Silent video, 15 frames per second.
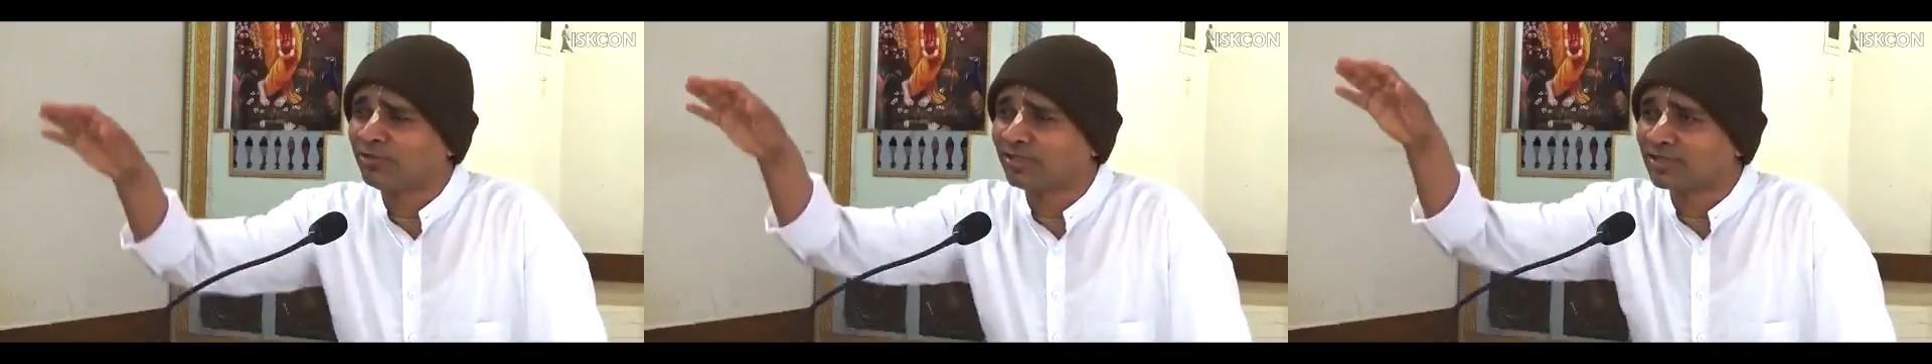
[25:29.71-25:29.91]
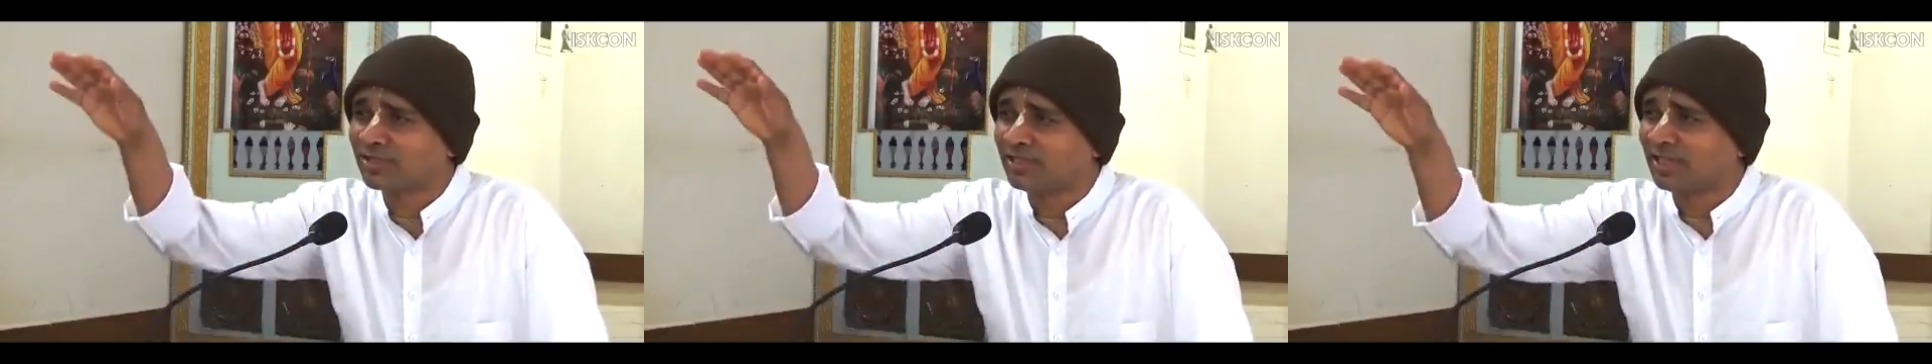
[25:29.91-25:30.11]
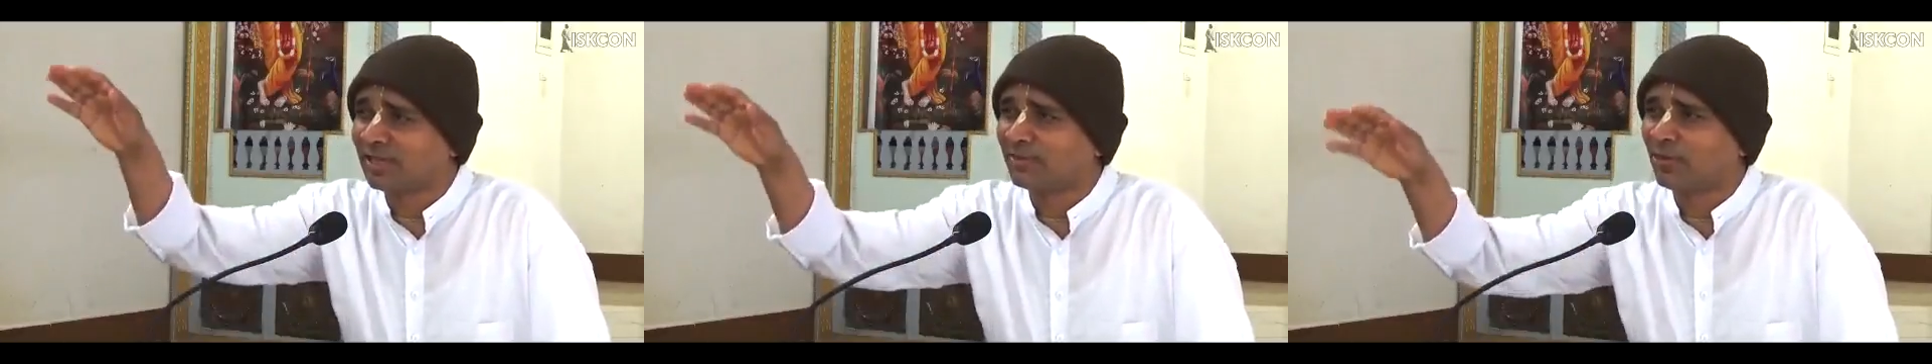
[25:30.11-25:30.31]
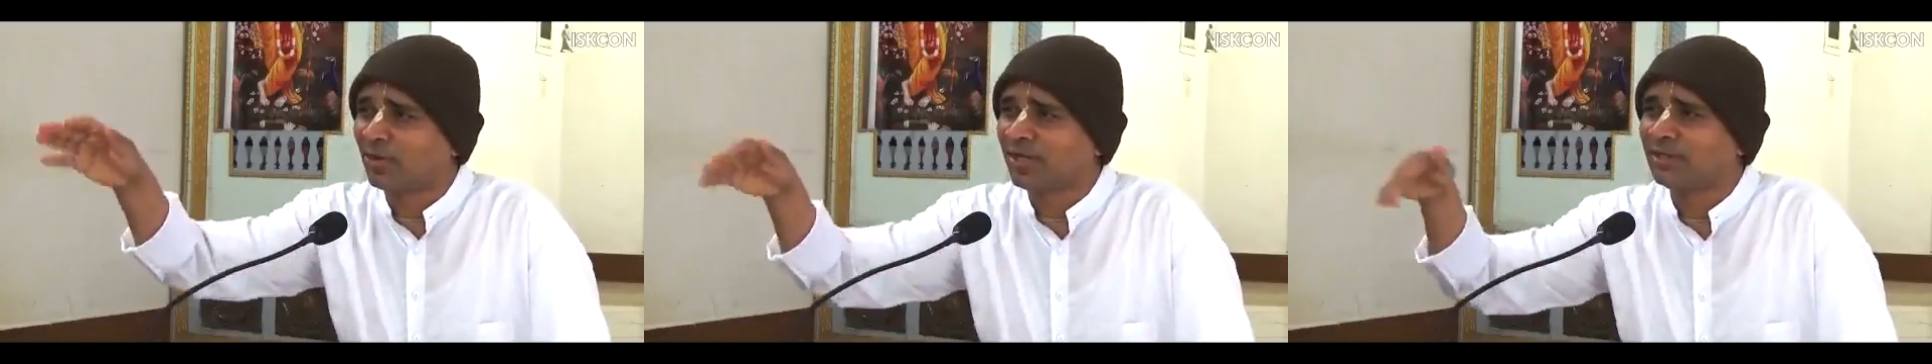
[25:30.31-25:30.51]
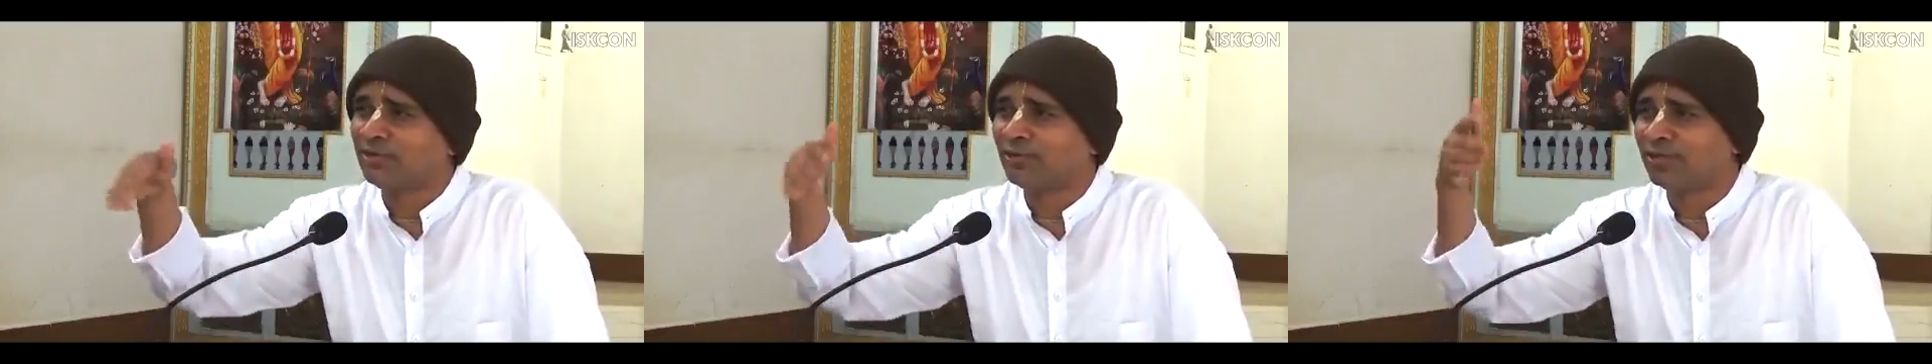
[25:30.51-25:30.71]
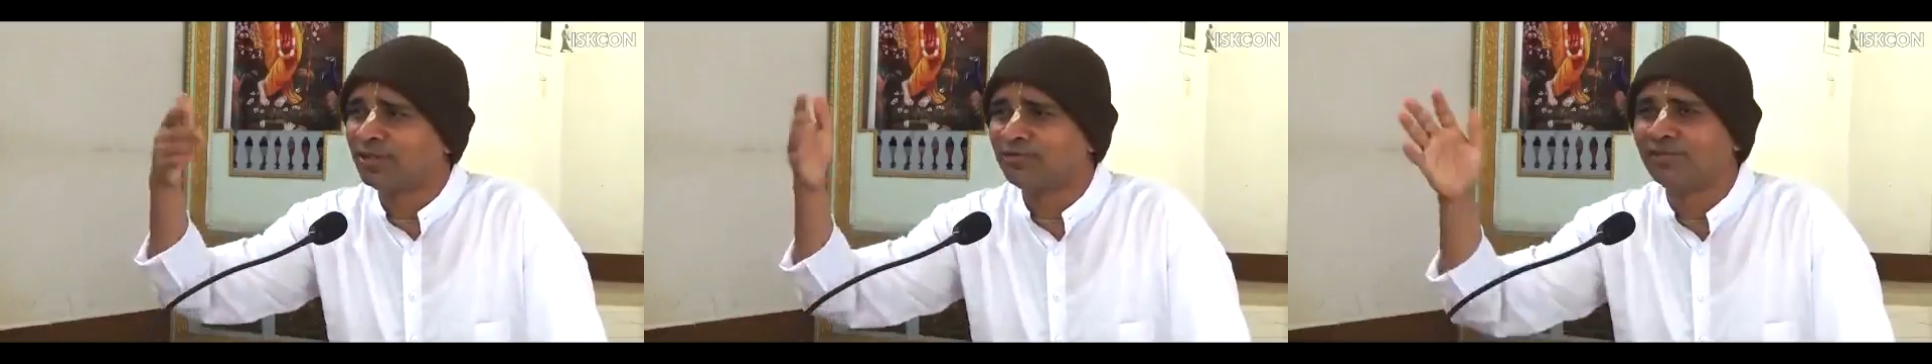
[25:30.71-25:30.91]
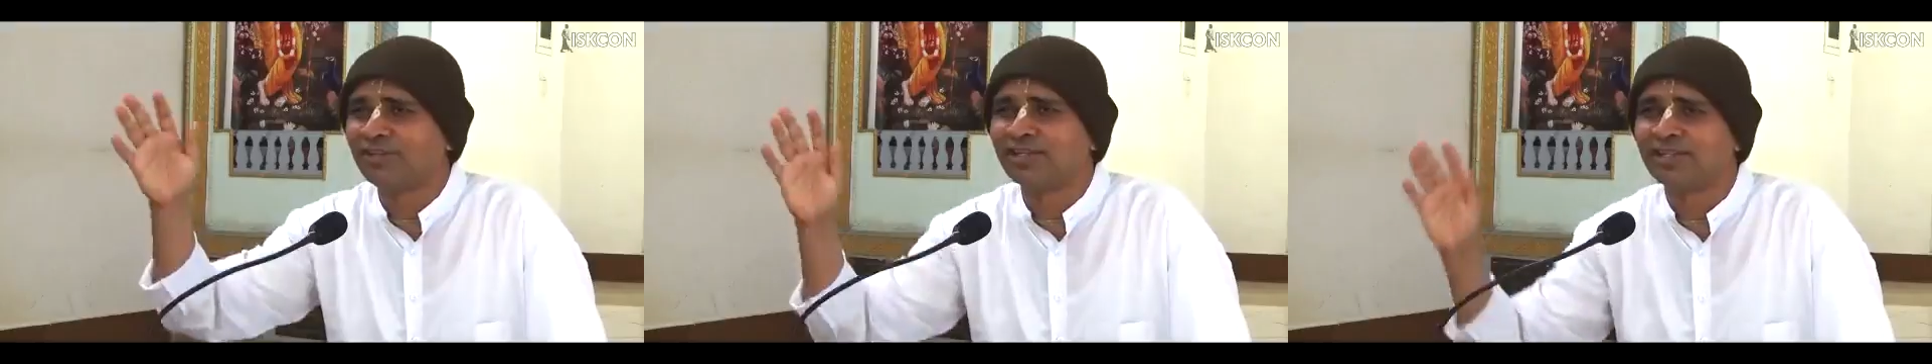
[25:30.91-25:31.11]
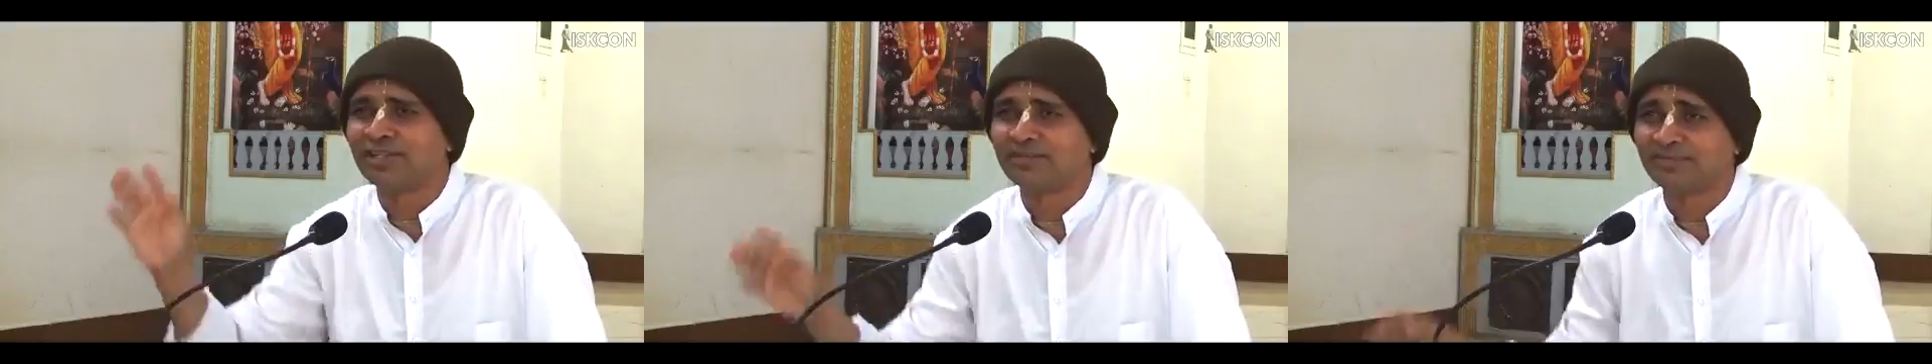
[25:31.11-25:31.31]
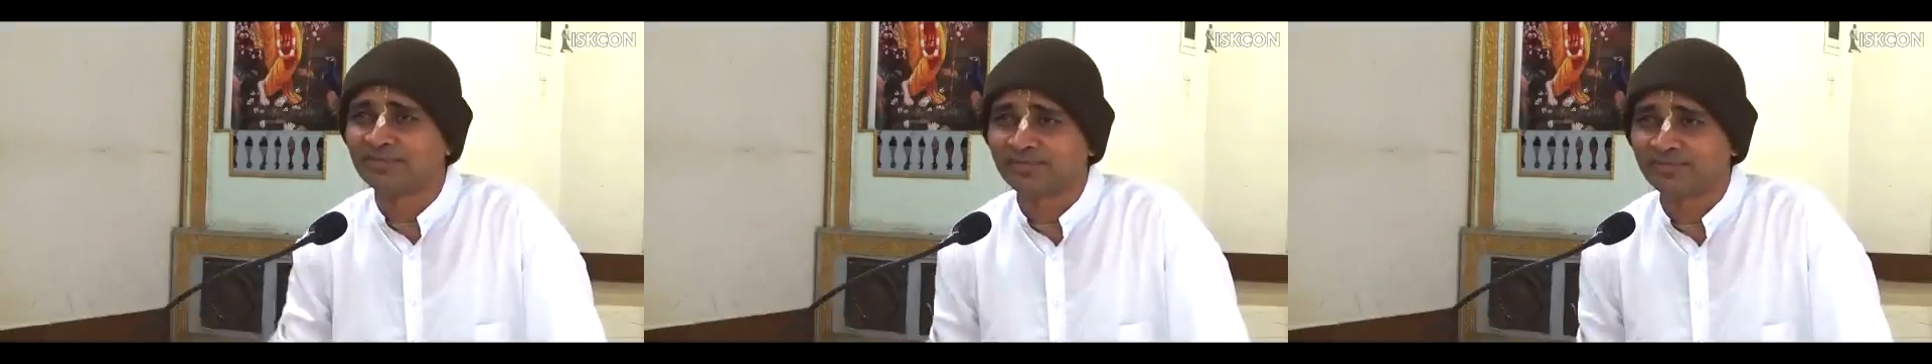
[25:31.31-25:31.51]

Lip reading: was a young boy, he would defeat them.